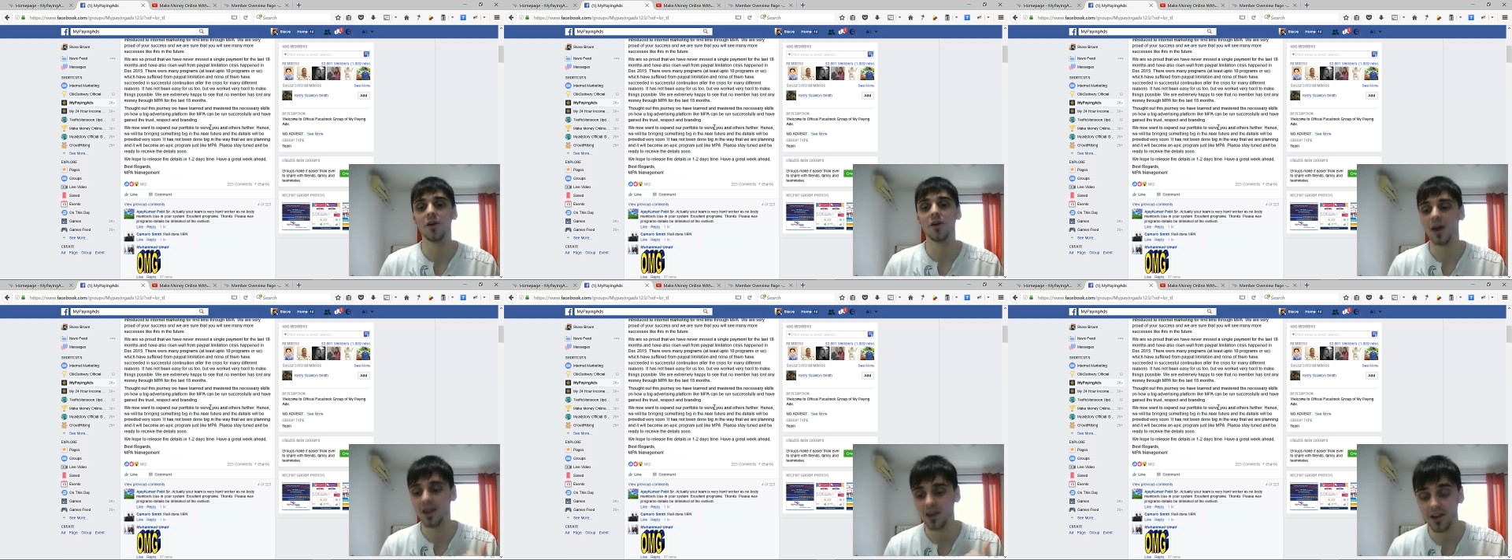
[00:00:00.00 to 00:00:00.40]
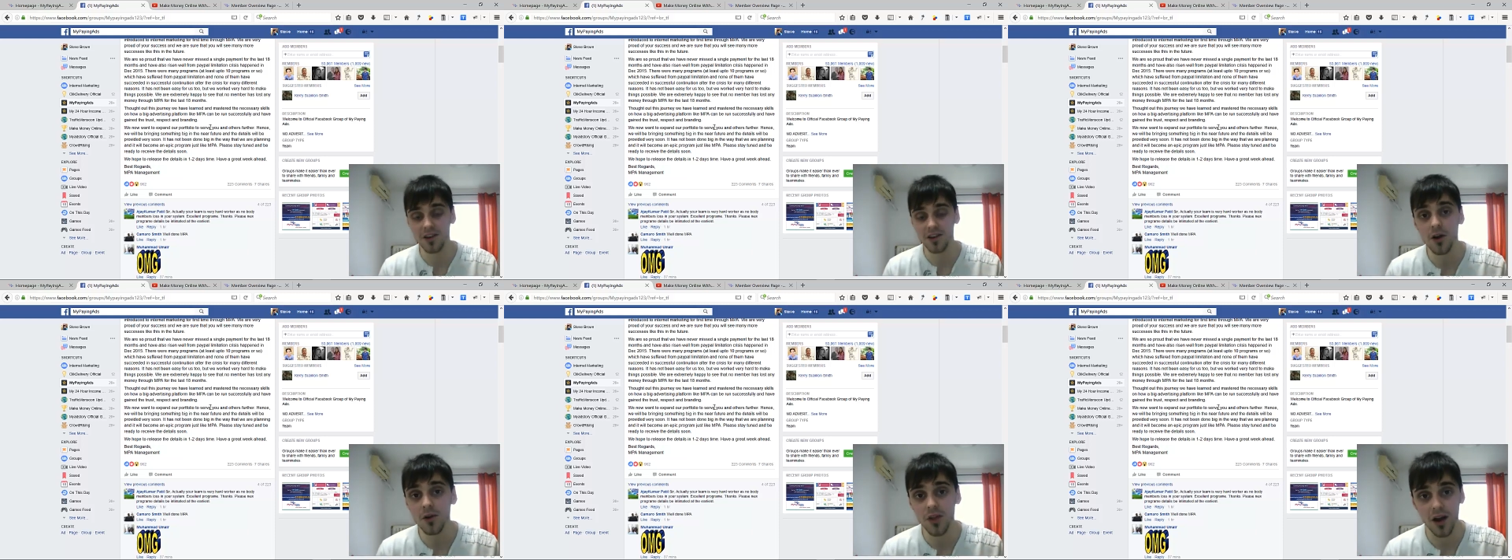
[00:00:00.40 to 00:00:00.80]
And I
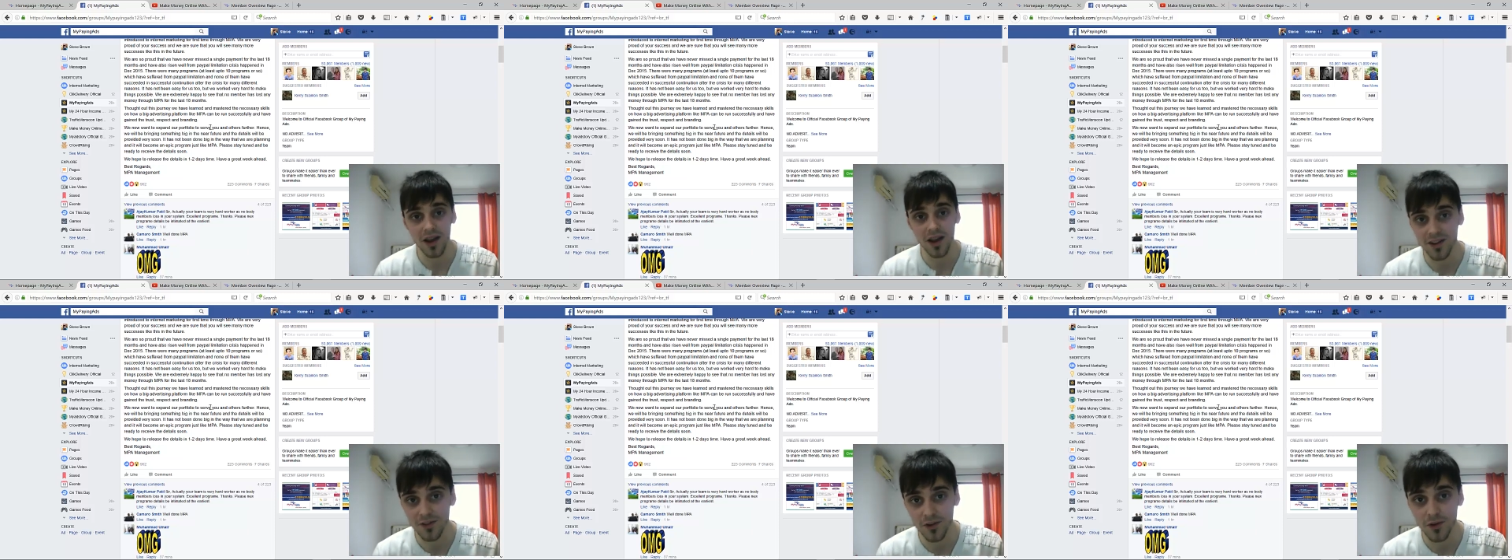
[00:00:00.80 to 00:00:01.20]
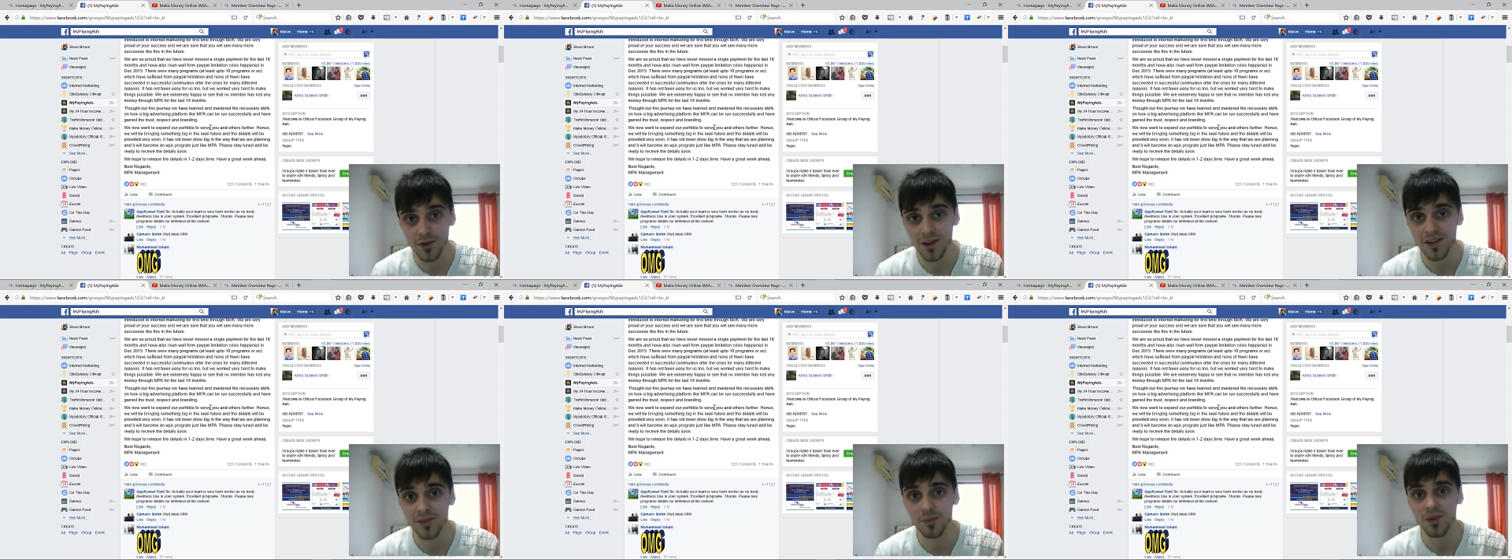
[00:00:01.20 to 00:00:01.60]
know that I can do
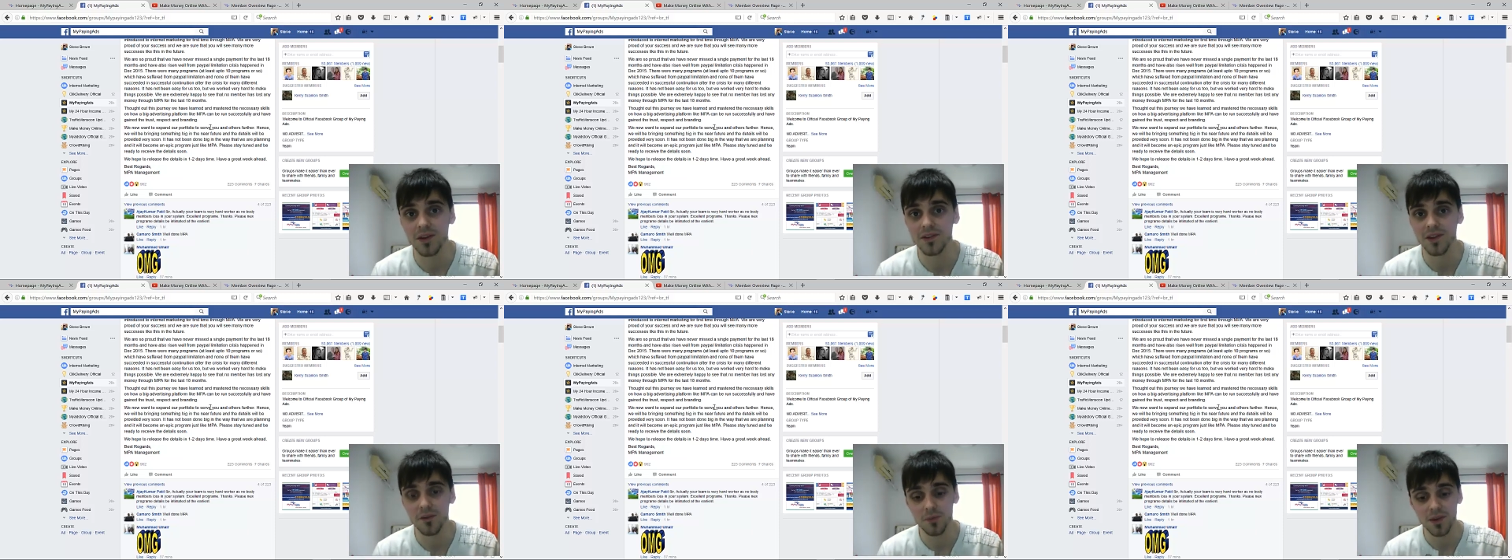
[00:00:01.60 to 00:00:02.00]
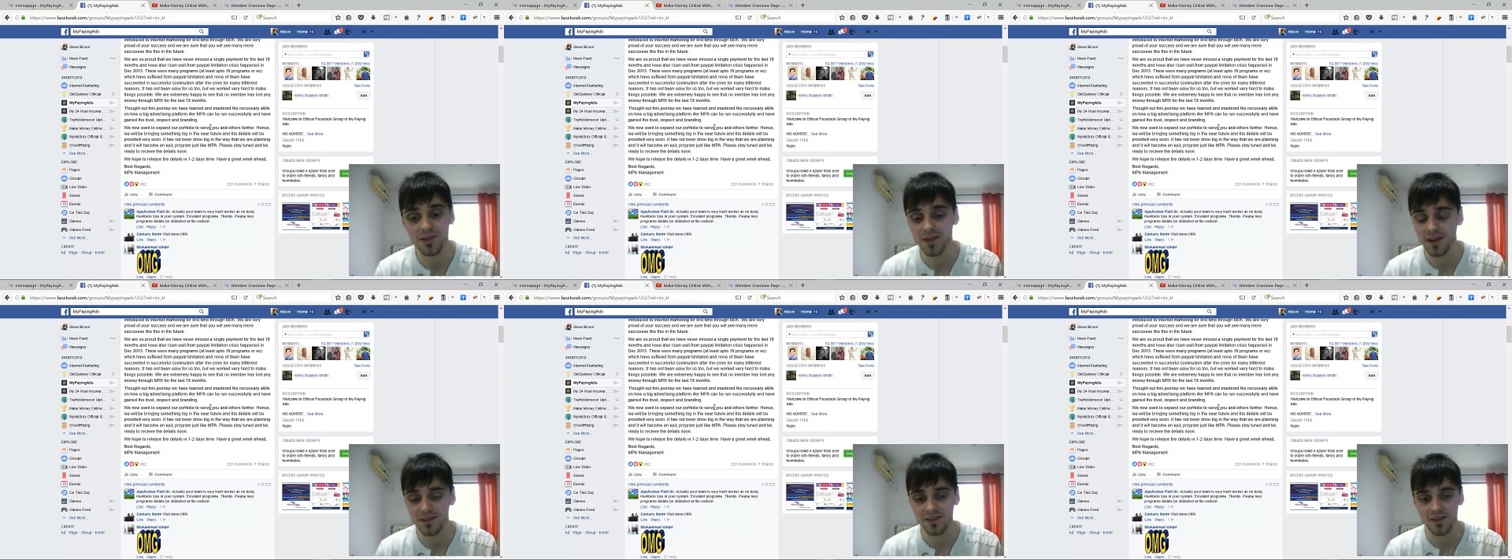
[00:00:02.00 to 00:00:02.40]
this because I've been
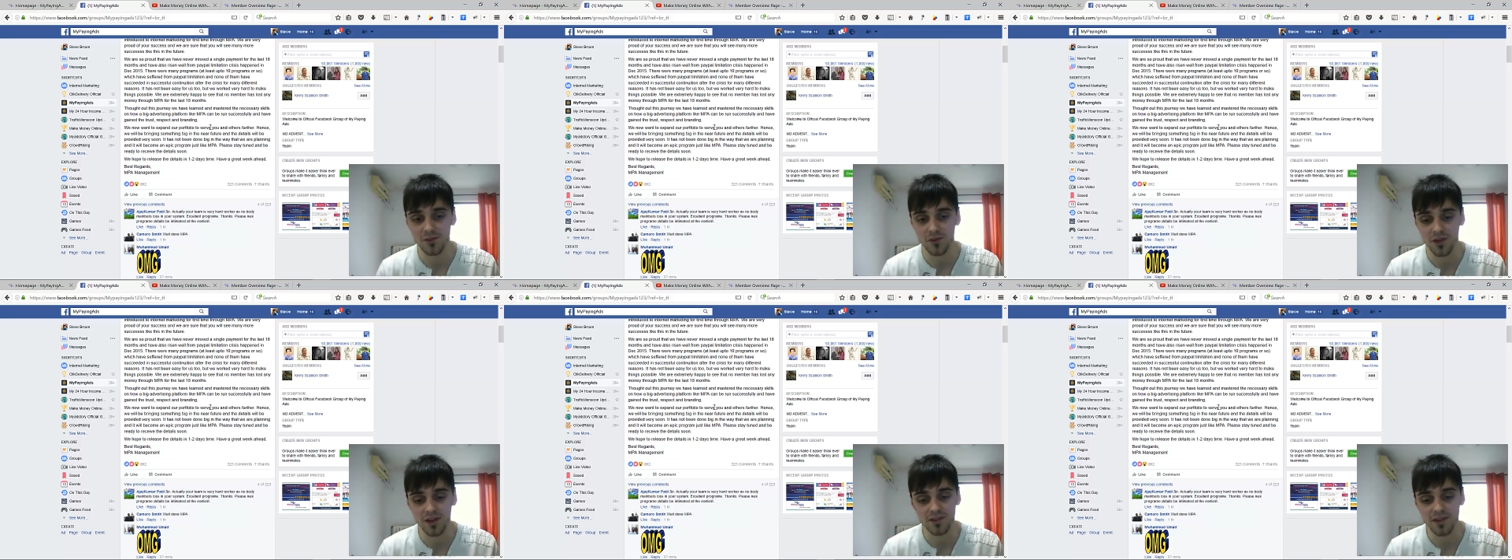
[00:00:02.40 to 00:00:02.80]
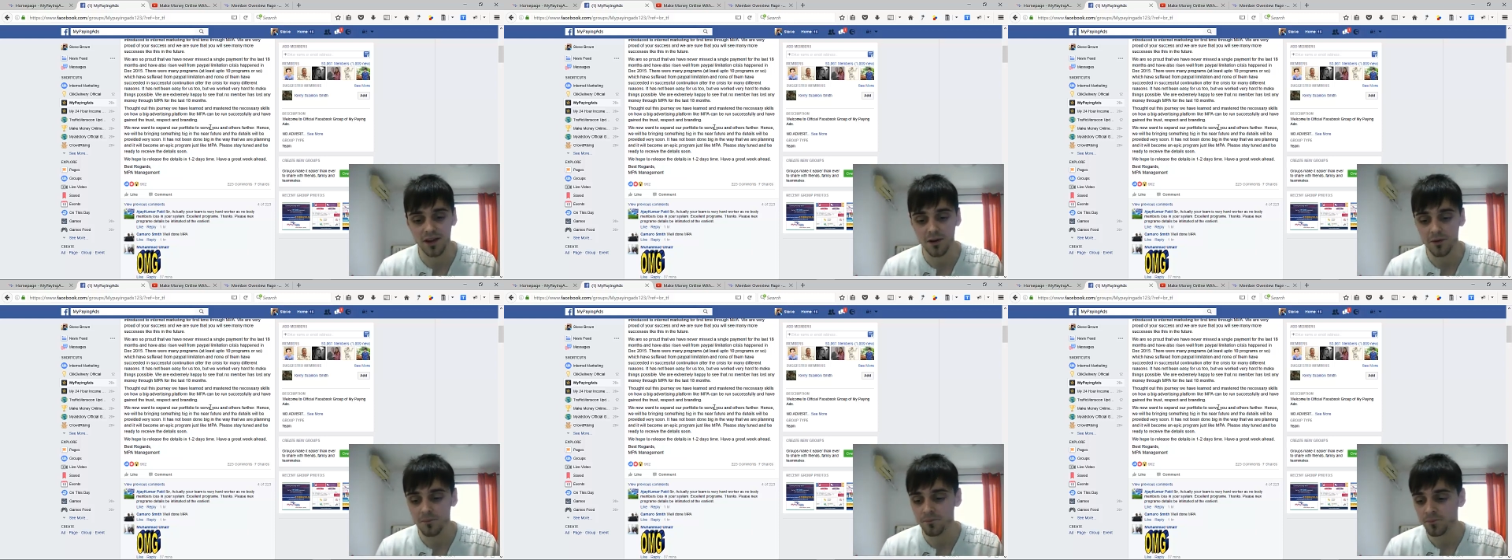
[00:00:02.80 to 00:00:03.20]
testing things
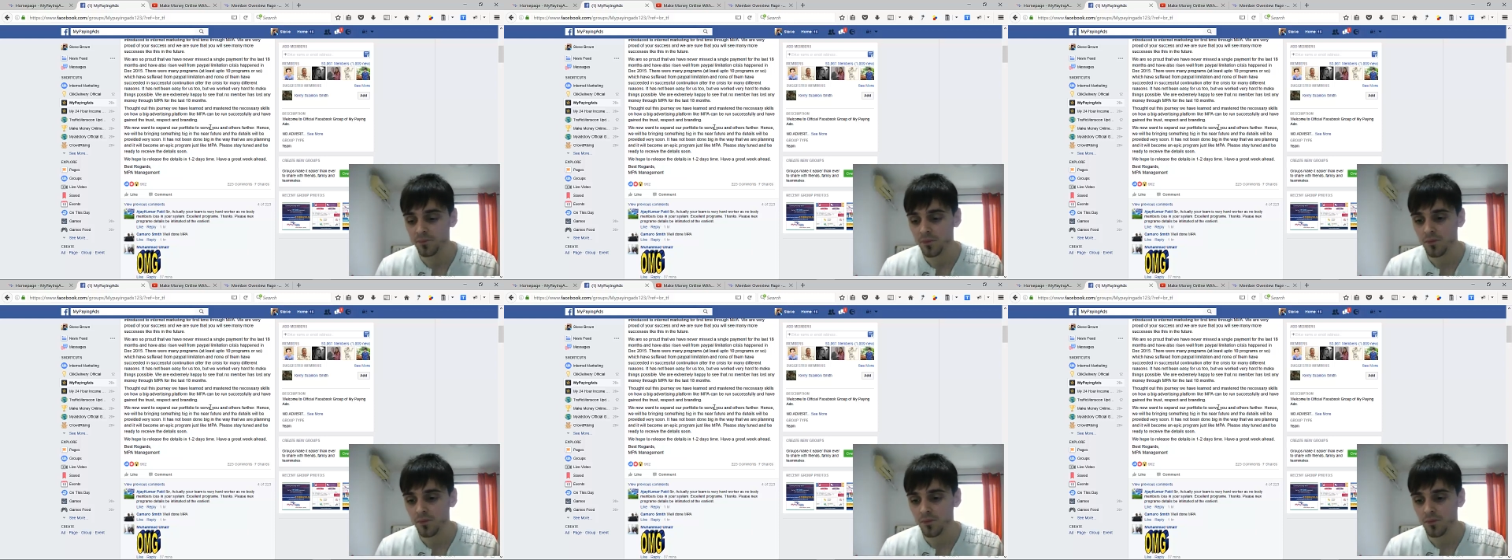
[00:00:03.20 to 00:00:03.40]
out.